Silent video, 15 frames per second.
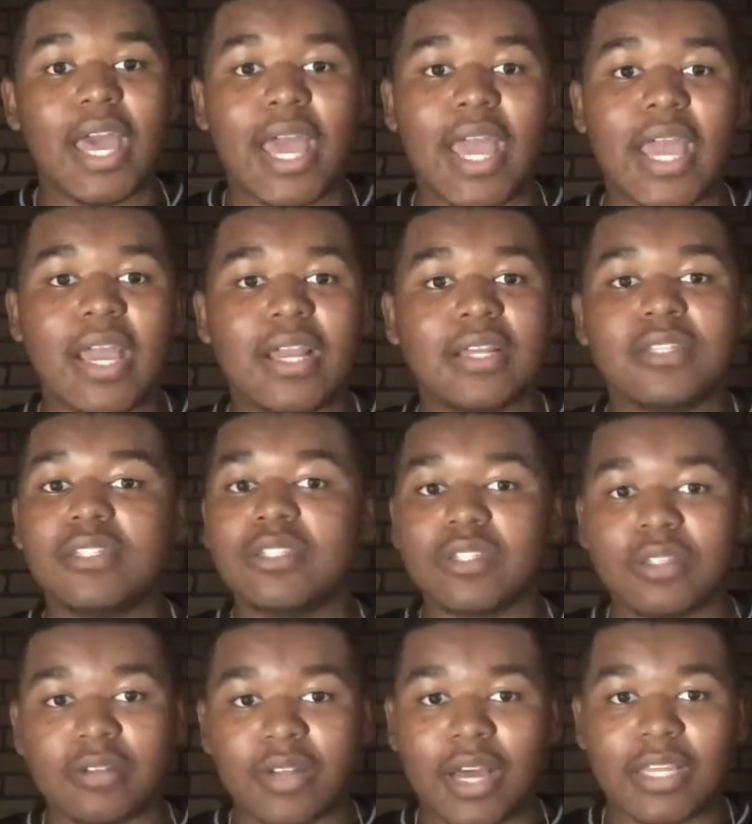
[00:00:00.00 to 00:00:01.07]
And
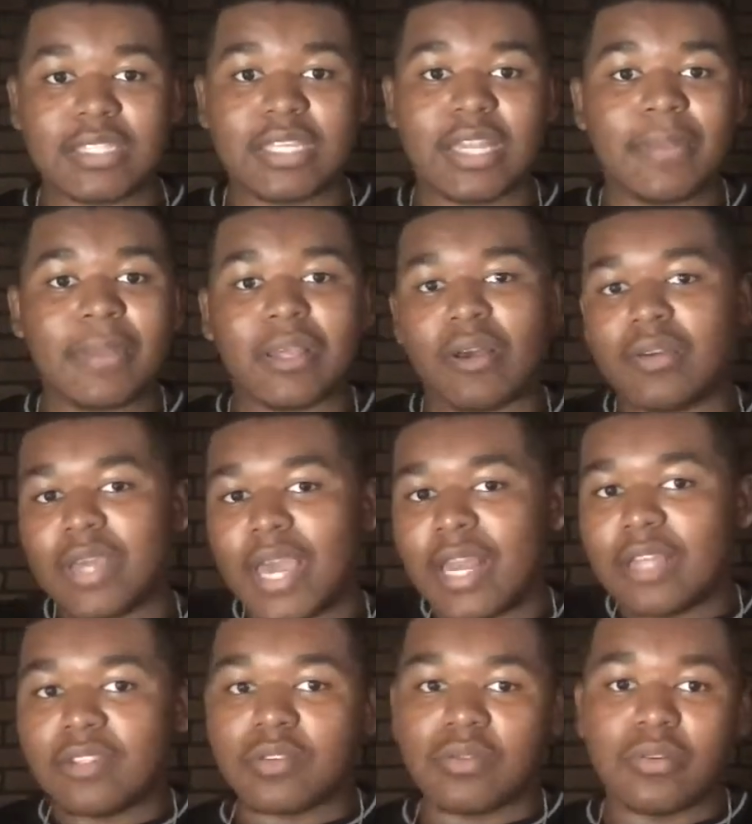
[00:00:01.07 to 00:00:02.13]
I said, I'm like, okay,
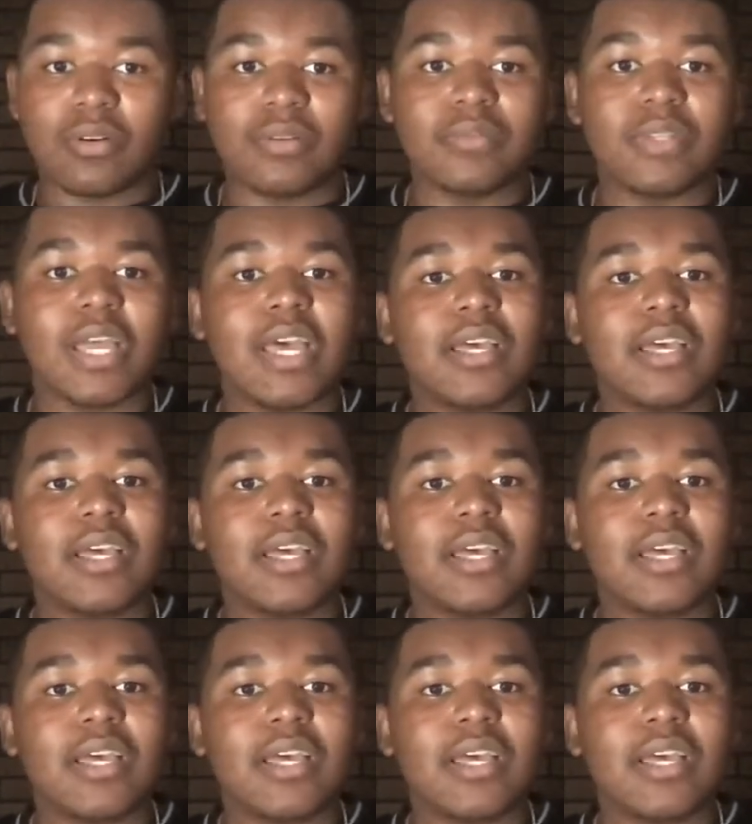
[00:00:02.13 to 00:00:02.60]
that's cool.